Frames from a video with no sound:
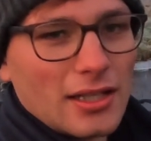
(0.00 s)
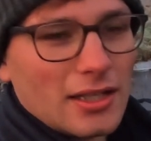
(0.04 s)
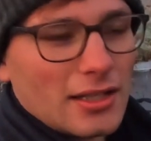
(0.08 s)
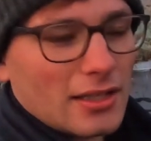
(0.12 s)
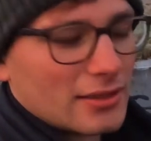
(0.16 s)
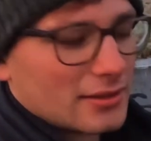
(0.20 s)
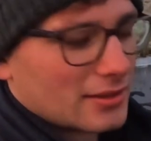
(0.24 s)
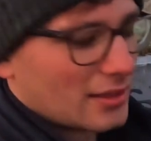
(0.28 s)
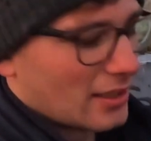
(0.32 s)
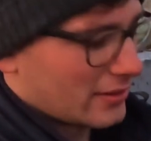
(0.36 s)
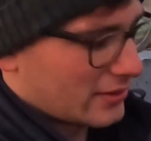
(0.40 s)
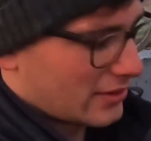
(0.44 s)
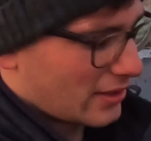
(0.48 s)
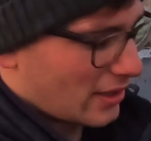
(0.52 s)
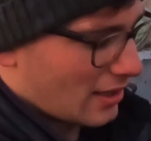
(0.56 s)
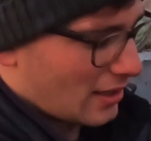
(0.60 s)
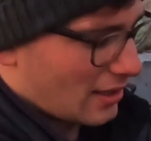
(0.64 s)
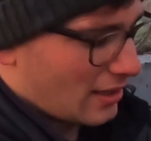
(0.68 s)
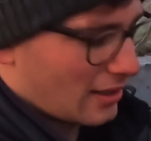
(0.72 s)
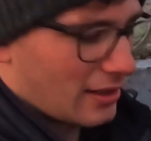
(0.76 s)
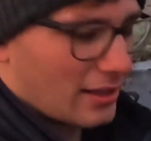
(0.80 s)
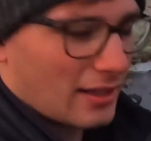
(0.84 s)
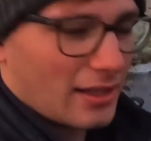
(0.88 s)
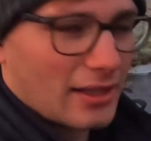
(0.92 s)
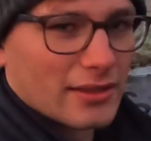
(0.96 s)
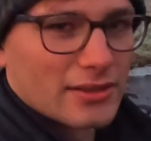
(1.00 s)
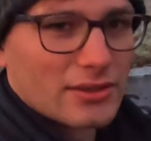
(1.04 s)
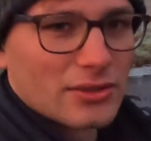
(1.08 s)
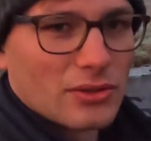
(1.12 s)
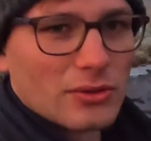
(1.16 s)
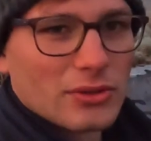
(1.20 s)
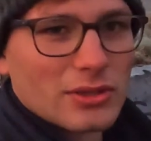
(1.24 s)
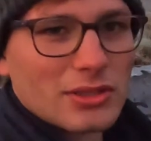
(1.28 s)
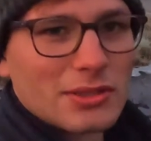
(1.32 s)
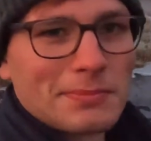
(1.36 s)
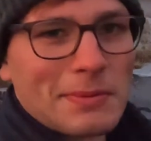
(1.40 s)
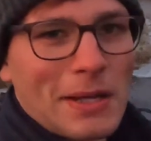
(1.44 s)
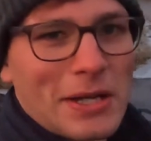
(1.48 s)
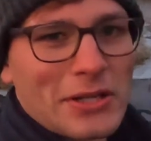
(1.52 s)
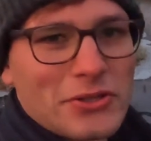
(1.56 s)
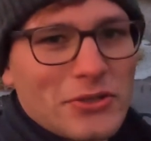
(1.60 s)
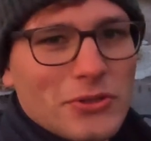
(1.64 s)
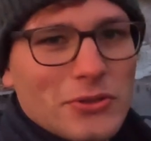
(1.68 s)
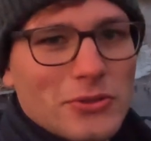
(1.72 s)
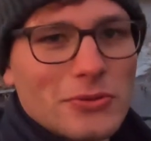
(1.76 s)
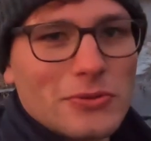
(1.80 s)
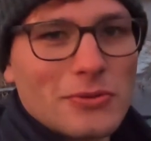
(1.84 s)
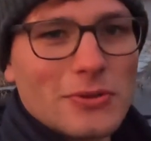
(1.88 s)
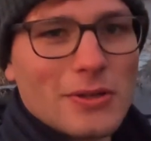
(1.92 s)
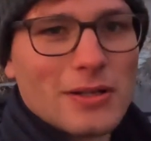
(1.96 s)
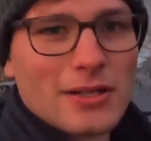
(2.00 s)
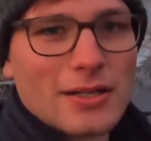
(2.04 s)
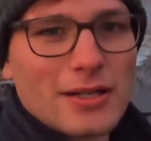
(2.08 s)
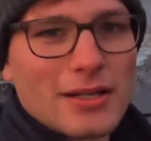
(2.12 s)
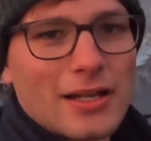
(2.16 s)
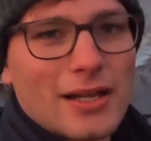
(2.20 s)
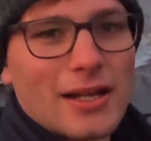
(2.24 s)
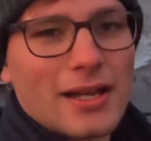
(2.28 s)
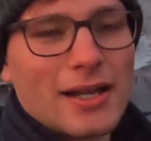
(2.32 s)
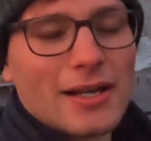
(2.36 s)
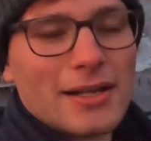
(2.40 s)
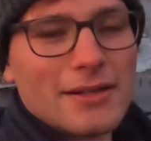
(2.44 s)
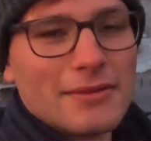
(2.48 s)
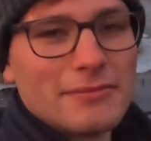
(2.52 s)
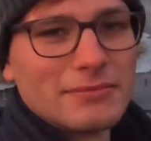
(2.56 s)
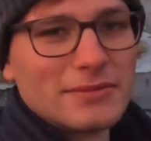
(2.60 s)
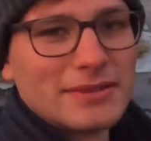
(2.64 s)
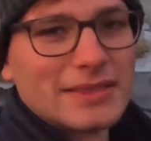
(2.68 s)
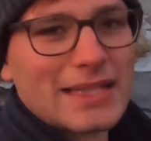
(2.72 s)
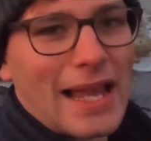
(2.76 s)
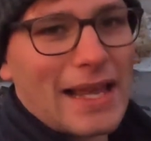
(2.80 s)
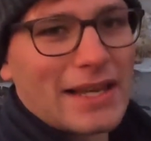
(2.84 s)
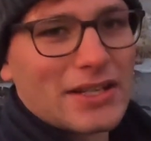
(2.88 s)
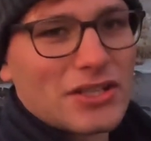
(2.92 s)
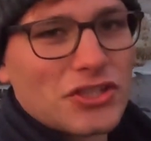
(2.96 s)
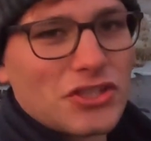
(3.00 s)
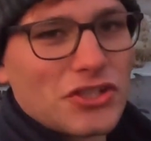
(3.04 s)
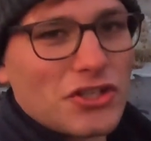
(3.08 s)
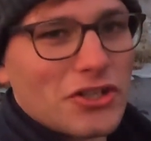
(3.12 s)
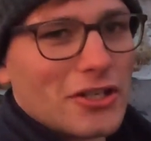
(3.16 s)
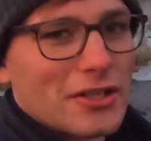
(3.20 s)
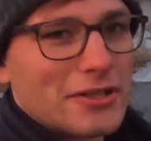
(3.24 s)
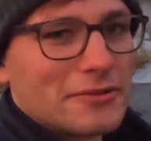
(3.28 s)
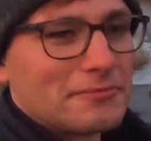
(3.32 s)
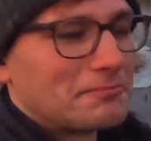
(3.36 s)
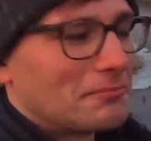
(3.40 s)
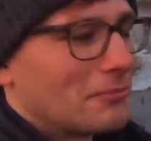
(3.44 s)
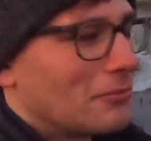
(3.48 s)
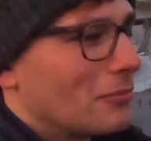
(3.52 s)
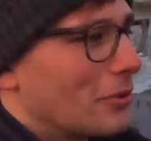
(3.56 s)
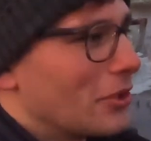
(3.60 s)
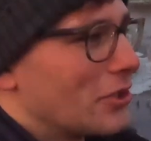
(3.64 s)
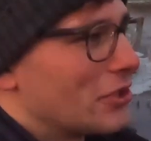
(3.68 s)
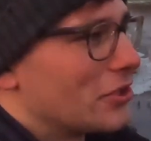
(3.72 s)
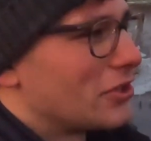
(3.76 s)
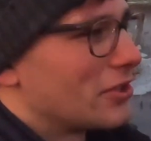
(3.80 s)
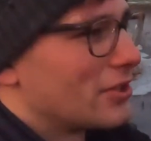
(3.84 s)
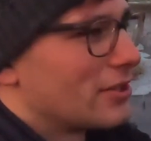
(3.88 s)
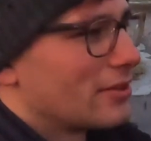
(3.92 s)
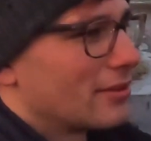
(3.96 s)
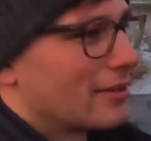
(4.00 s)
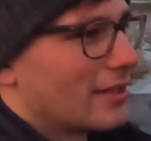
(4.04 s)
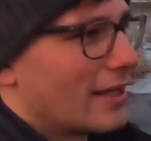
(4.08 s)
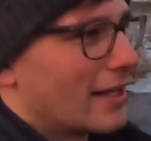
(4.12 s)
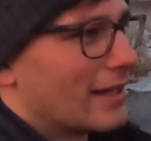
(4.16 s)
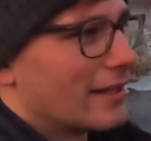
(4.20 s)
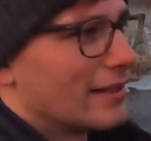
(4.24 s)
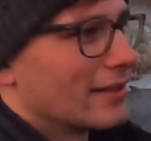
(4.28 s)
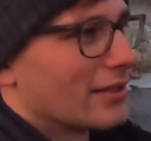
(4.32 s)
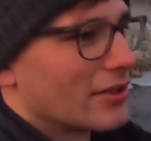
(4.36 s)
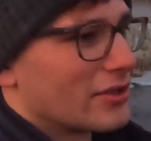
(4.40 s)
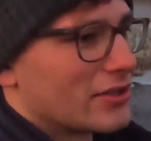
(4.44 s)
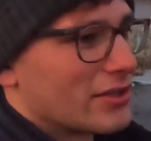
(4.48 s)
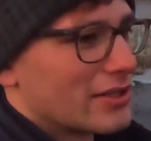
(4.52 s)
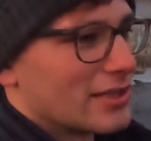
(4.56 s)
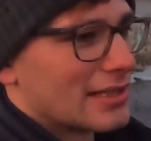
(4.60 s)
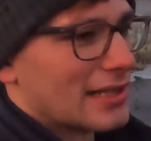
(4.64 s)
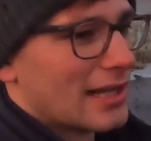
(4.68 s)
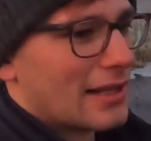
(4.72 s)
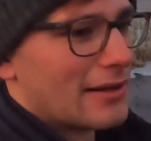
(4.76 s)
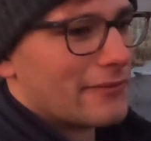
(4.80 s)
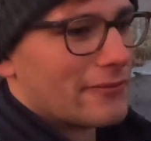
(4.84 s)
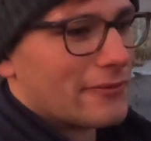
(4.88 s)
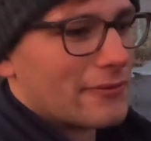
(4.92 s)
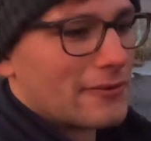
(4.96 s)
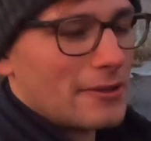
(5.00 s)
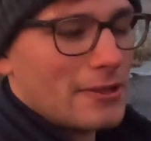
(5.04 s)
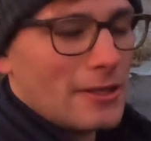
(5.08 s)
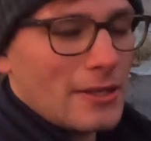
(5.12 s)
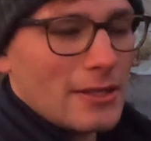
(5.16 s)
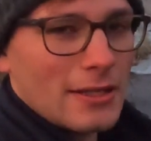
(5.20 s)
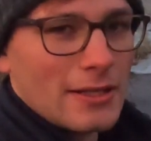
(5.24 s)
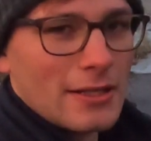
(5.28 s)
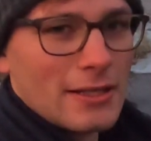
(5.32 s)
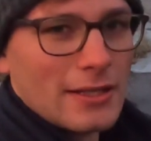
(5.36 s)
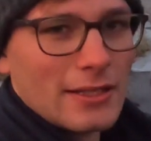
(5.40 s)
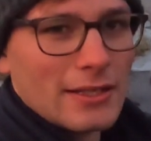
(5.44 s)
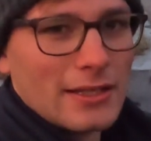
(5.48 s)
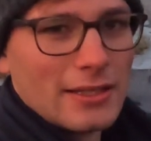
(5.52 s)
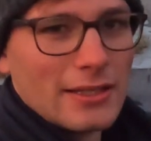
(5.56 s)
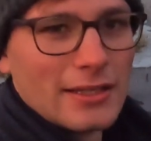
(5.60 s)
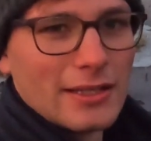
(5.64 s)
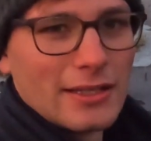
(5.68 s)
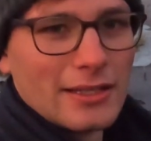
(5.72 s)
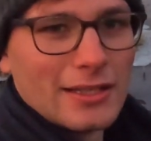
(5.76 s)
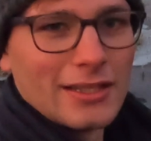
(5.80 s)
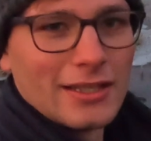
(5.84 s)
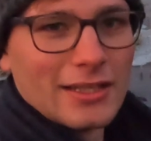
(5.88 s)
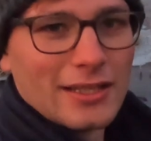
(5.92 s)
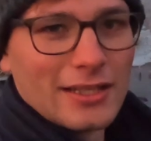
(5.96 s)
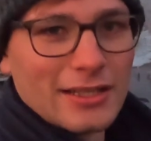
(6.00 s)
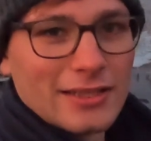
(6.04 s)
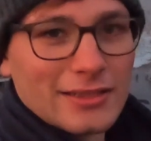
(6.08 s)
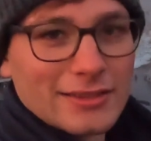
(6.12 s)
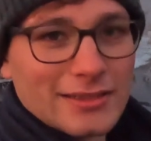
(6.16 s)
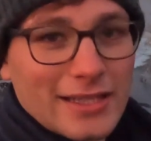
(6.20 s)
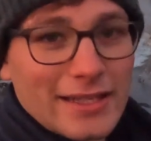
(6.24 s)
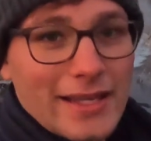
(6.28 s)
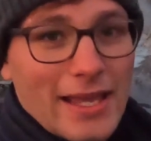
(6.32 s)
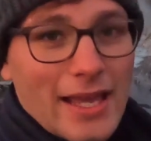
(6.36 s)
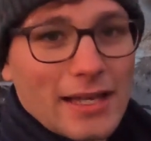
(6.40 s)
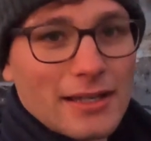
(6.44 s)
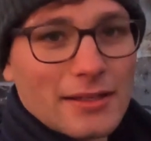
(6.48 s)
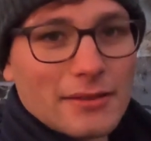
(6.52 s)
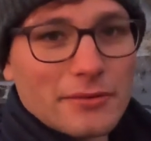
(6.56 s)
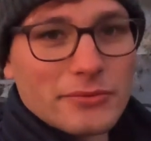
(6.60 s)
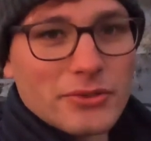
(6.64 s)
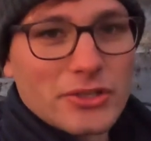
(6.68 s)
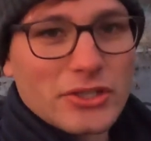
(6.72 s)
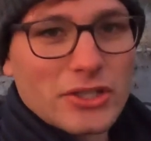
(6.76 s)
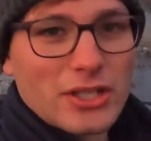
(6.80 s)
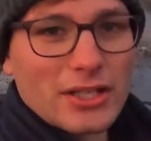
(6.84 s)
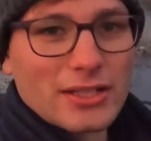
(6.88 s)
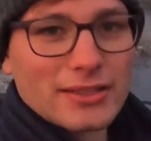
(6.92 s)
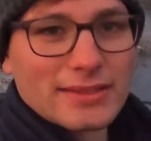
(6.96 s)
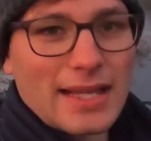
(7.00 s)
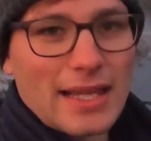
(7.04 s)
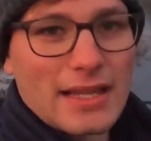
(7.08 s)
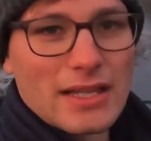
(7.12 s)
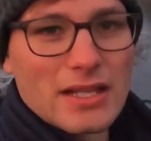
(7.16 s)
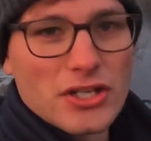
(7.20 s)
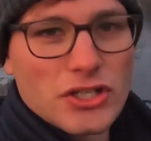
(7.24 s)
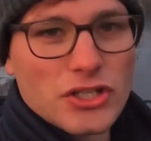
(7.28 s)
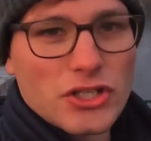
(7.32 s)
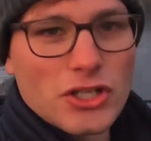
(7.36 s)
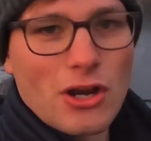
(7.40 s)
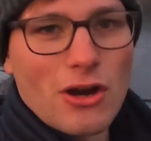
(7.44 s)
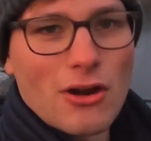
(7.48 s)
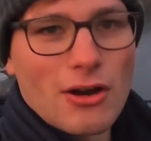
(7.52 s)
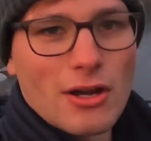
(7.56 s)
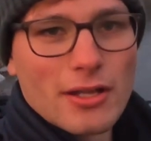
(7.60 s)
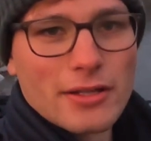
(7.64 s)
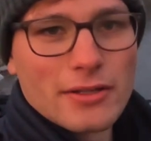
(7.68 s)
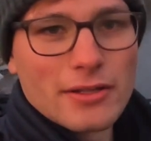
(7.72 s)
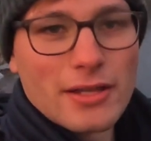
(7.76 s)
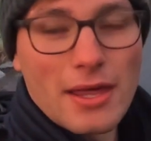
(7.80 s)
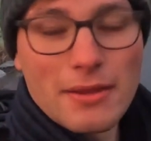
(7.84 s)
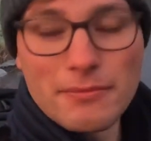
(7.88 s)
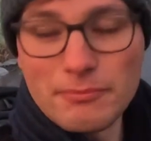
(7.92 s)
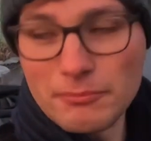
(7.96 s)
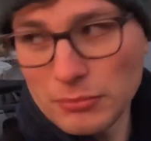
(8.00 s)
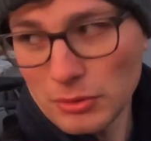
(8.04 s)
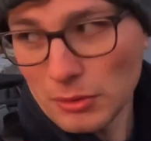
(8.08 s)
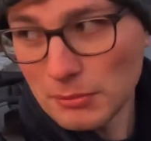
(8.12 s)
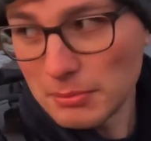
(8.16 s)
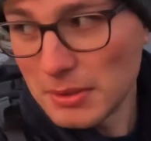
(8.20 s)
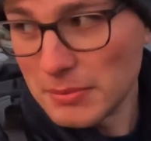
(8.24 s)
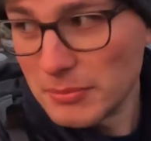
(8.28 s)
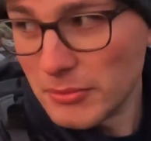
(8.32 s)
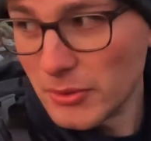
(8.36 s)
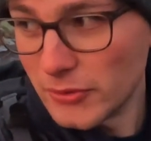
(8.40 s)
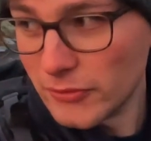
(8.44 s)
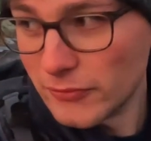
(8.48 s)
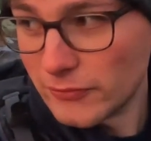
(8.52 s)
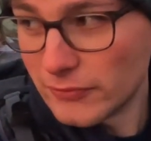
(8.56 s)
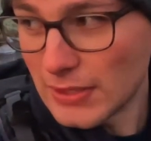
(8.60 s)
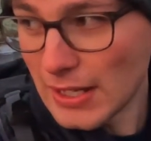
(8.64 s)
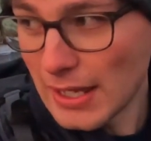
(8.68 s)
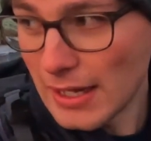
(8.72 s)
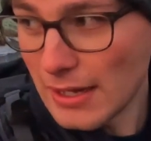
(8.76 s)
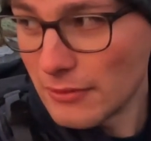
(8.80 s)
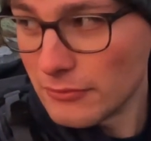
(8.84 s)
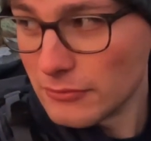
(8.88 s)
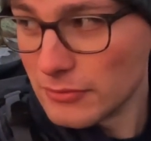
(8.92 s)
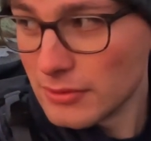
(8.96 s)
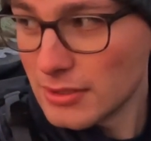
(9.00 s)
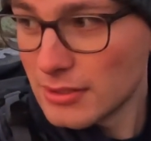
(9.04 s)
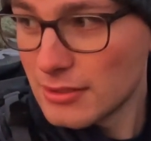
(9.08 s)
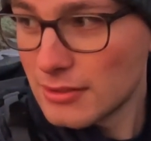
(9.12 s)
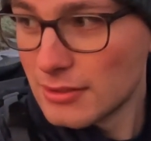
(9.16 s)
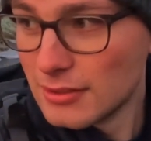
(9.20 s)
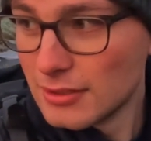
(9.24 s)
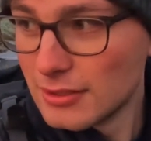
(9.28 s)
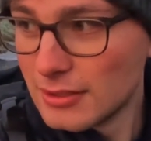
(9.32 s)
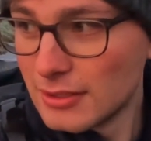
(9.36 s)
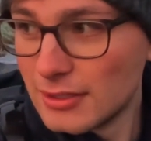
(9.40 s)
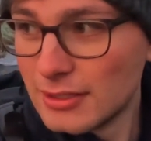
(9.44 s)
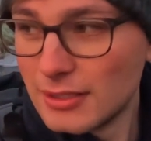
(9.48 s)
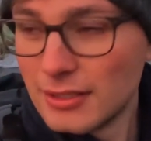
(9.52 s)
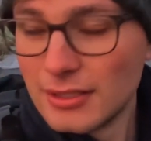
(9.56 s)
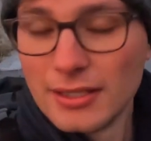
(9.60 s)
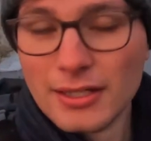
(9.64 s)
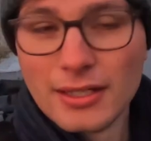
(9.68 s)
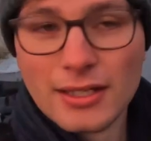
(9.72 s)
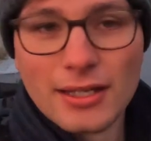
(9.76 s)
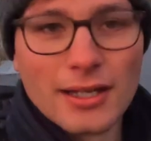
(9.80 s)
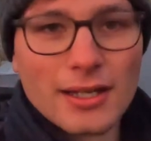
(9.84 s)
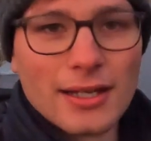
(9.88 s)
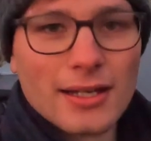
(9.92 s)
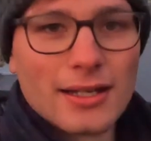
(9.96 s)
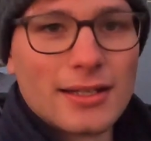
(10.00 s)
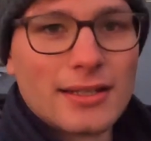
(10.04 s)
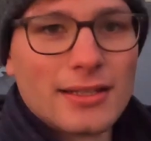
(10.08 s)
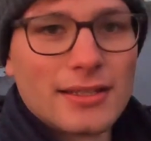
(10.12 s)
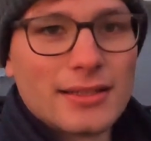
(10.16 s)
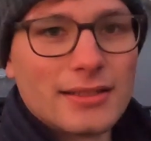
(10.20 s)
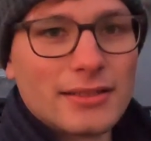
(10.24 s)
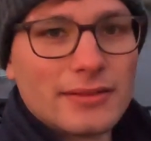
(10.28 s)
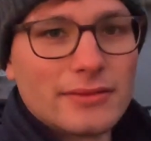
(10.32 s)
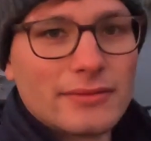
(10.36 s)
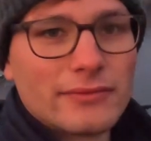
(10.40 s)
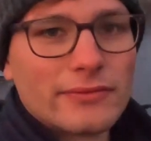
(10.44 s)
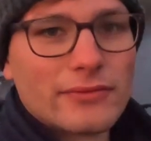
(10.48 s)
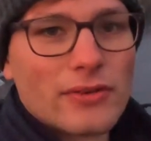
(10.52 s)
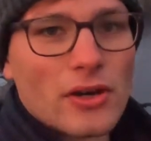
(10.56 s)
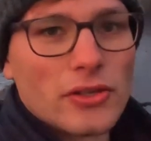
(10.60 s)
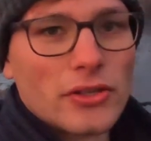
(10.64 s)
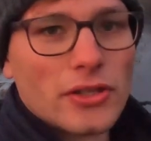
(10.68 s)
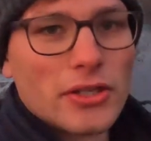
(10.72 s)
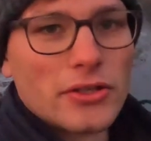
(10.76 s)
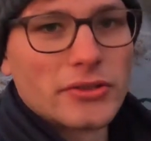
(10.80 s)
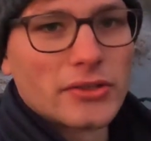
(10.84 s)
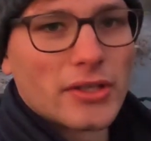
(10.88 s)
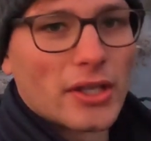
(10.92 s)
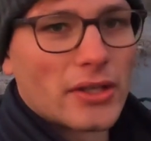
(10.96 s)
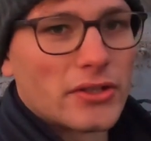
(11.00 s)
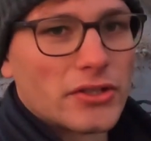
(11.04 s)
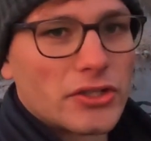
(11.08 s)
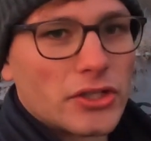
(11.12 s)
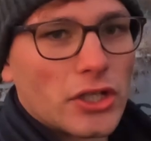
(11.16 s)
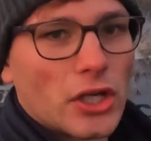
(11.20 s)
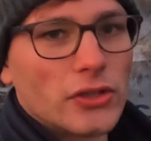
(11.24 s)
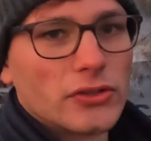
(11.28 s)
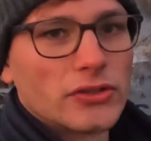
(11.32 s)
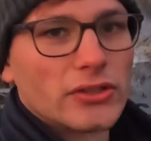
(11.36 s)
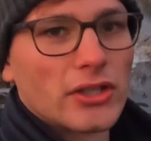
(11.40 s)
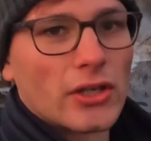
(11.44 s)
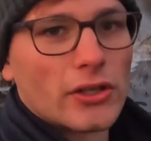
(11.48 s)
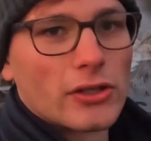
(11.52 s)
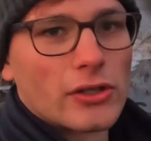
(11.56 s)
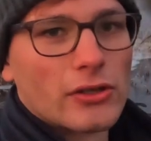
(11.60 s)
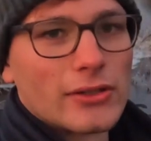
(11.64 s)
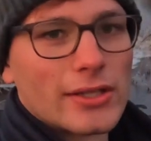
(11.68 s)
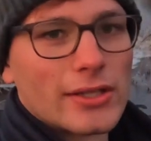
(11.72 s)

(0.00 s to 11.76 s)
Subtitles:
such a sort of special texture, which yeah, I just love. So yeah, I'm just going to take this shot and then probably move down and find those other shots that I got